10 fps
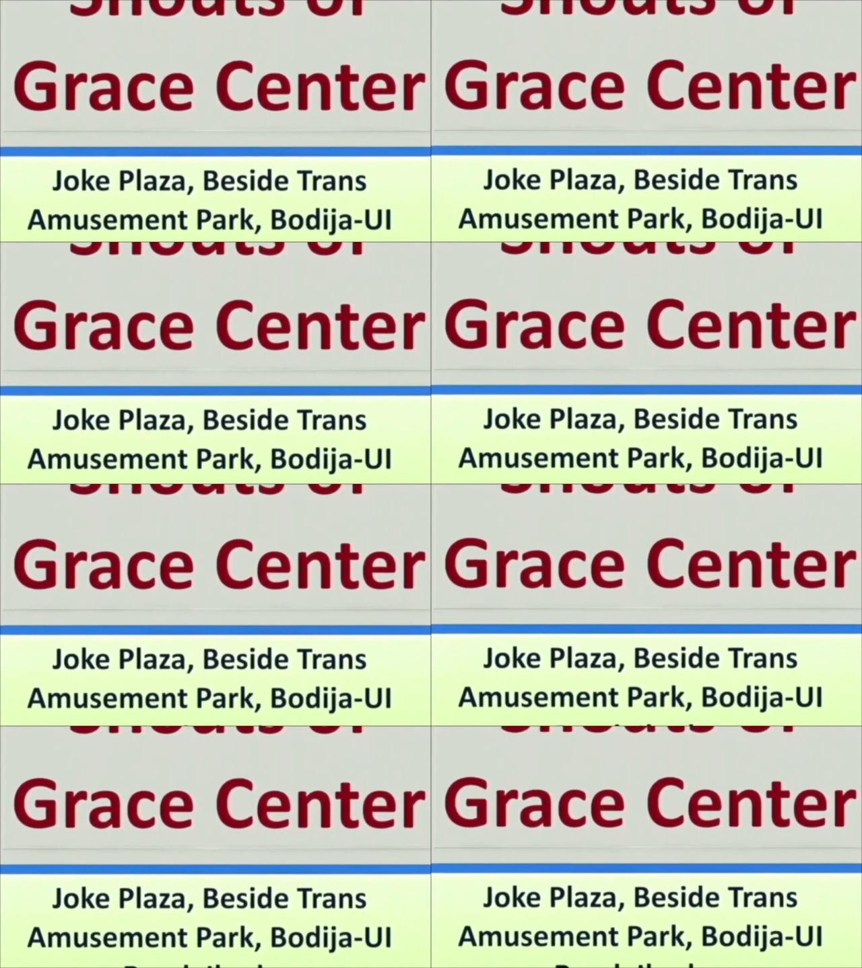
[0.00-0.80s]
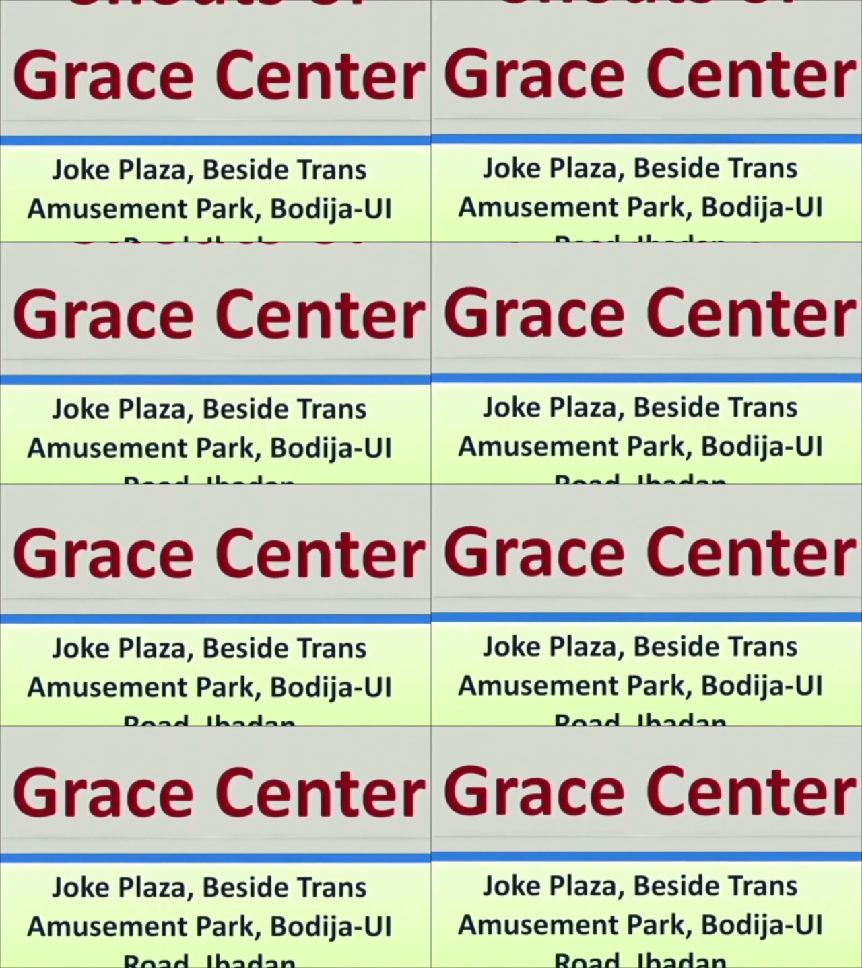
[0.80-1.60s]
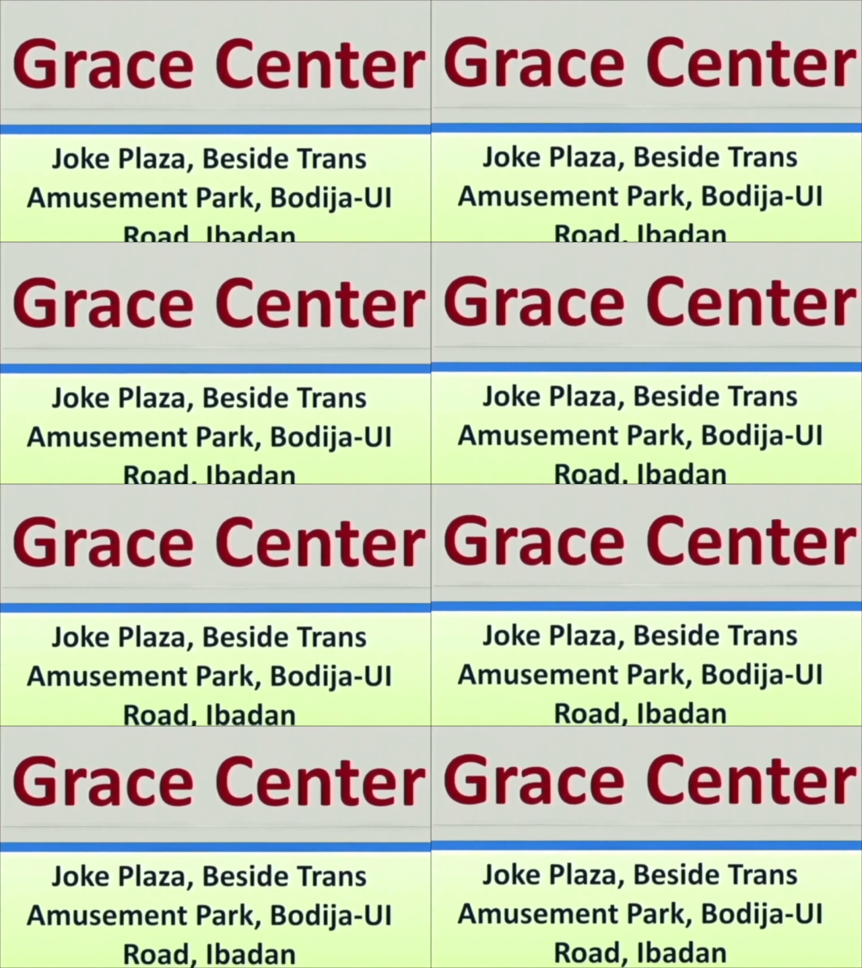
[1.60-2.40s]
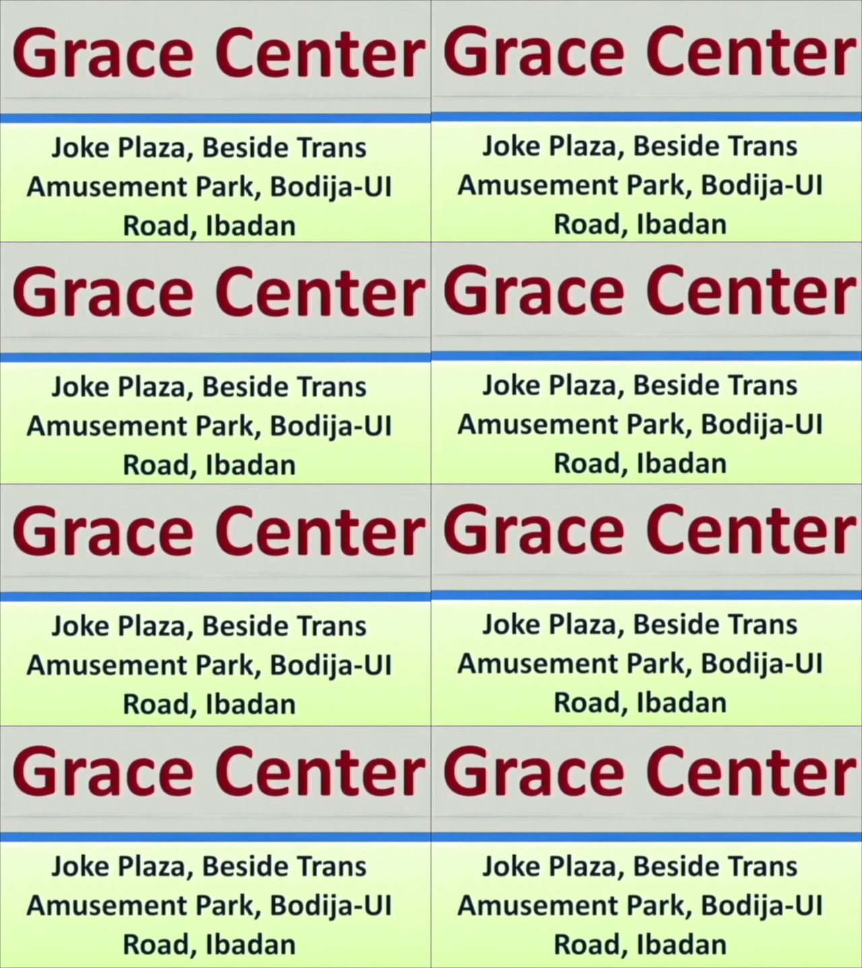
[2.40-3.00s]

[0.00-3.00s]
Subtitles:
(no speaker visible)